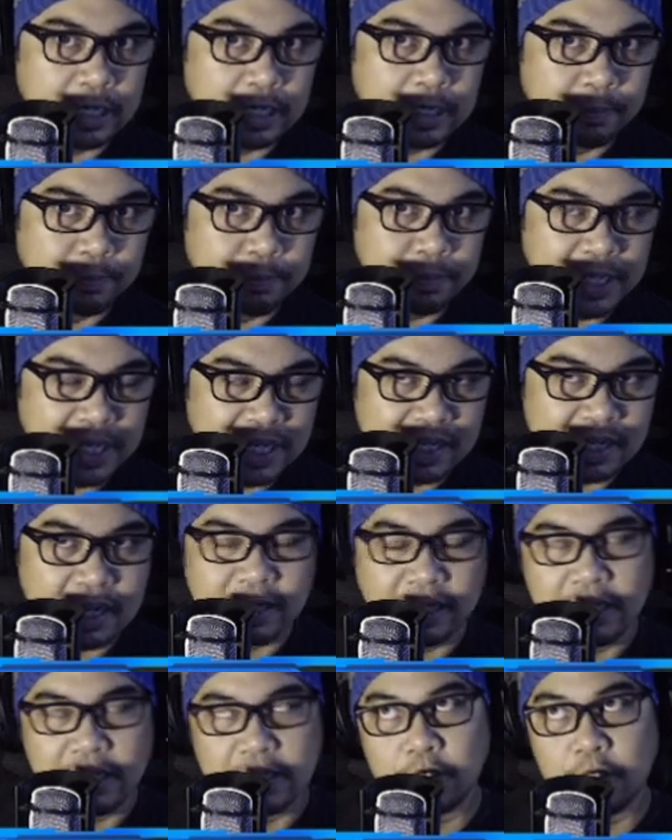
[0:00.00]

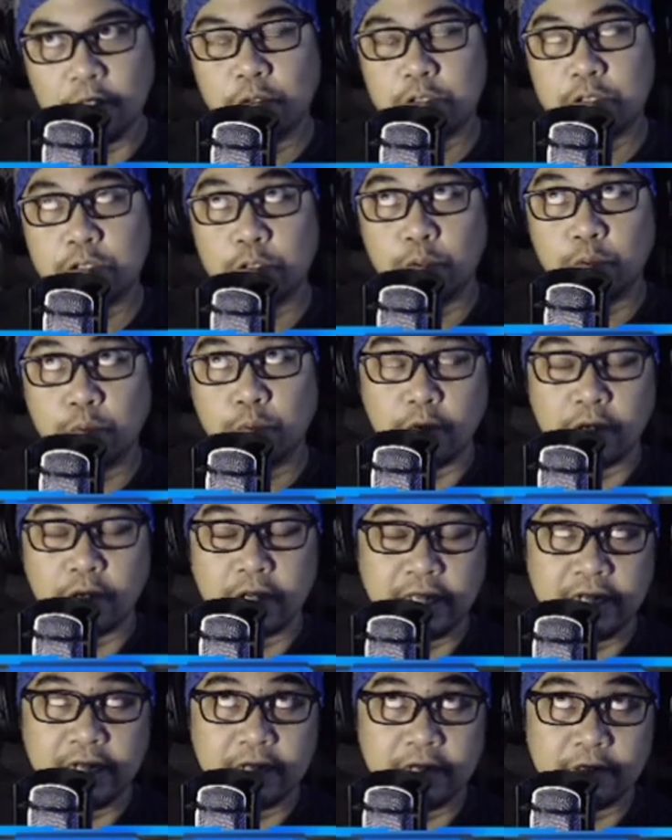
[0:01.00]
Peacock is also
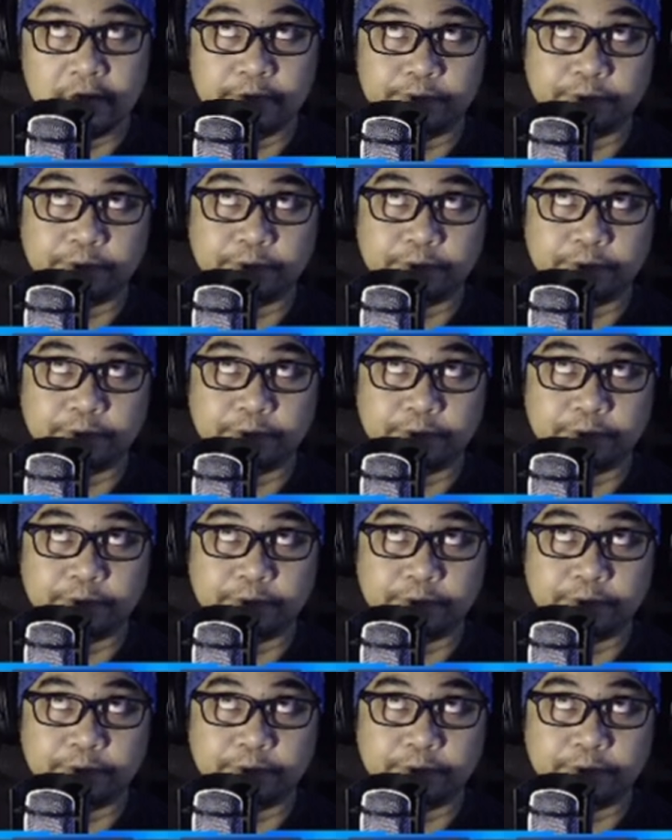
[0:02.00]
one